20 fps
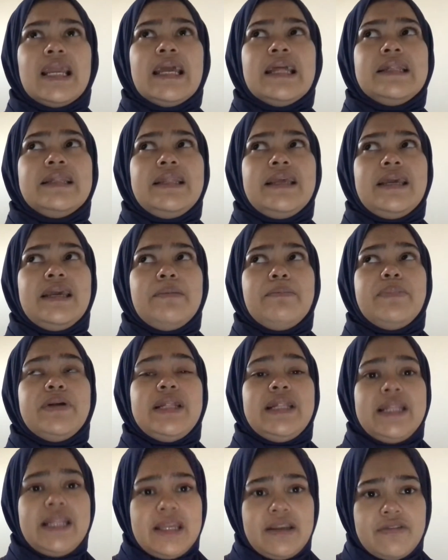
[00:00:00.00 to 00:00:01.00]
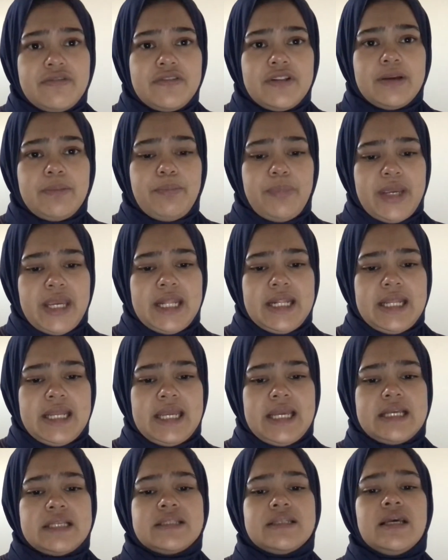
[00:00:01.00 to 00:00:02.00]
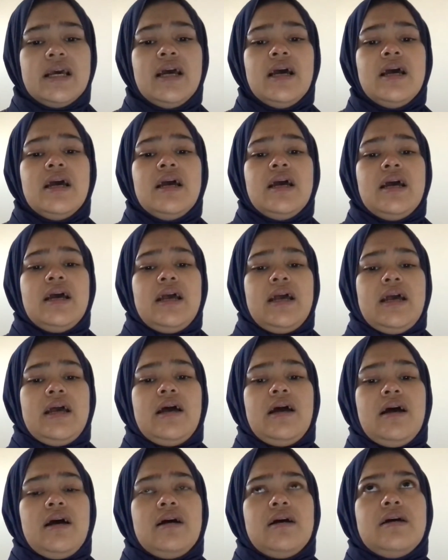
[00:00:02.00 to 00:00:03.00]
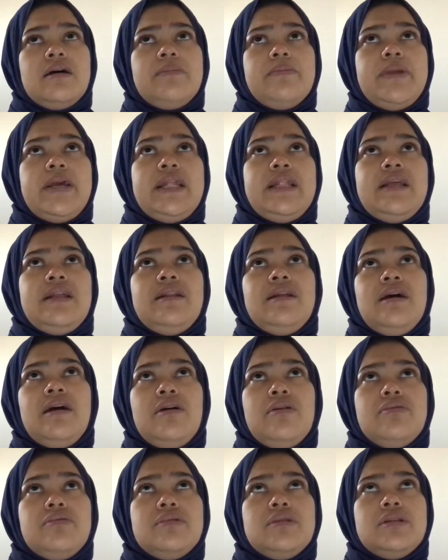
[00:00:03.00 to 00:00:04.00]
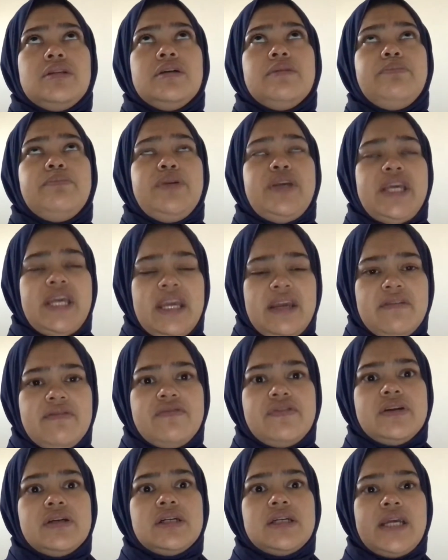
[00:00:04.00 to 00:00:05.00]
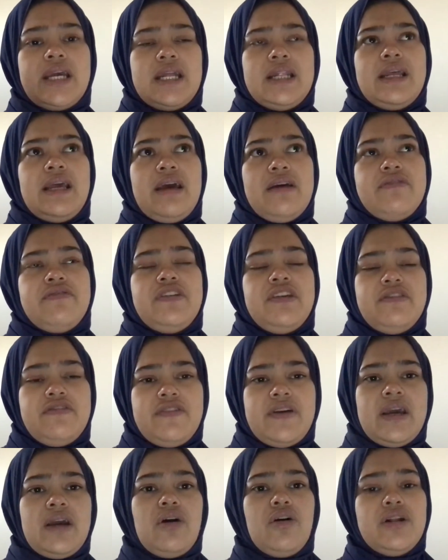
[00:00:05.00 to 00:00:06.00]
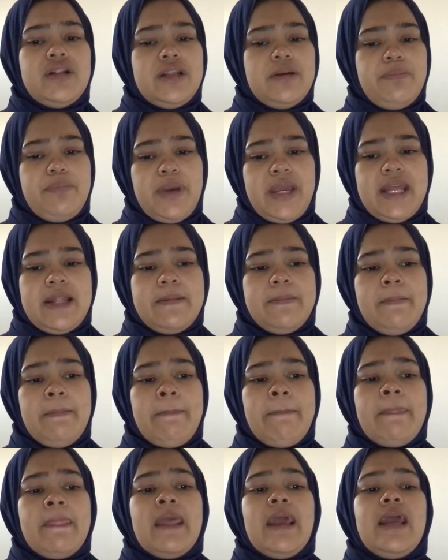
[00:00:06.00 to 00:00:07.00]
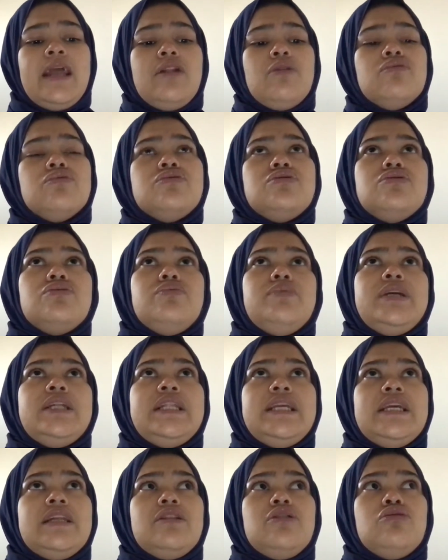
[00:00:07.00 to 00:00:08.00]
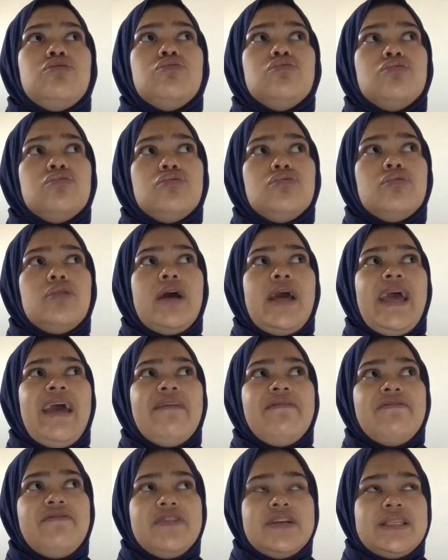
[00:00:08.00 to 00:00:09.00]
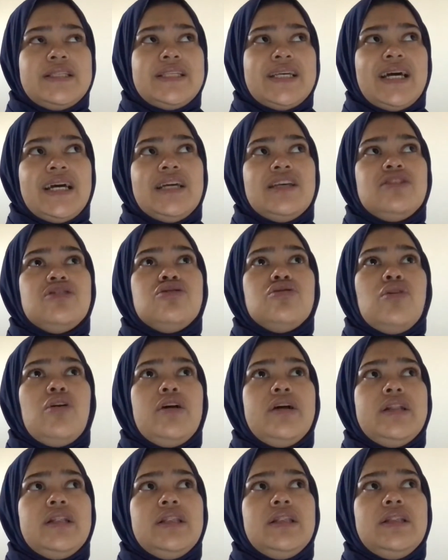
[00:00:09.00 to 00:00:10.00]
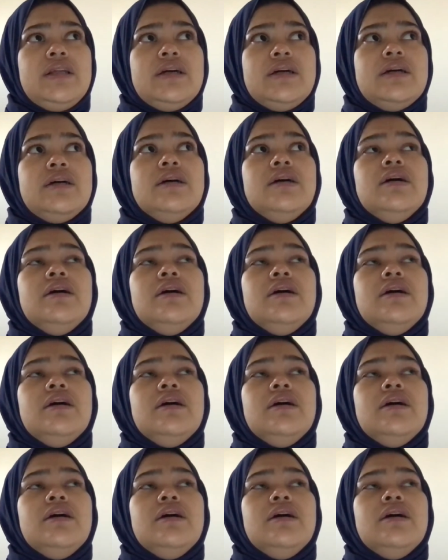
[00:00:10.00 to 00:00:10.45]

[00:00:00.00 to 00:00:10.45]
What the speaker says: they believe the pain is, and then how the behavior can have effect on the pain. And also we need to emphasize on the